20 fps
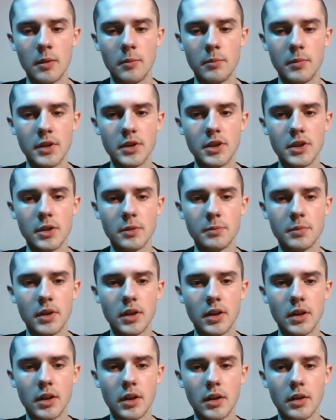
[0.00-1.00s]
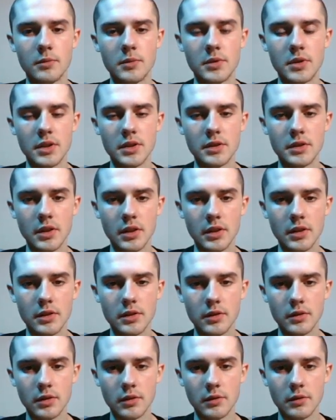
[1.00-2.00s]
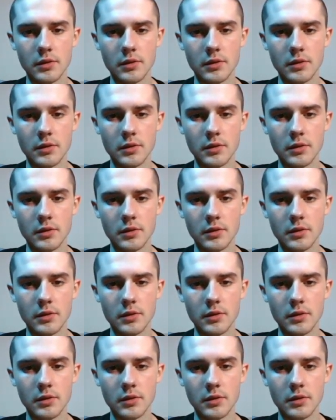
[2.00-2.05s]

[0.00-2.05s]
bishop g6, so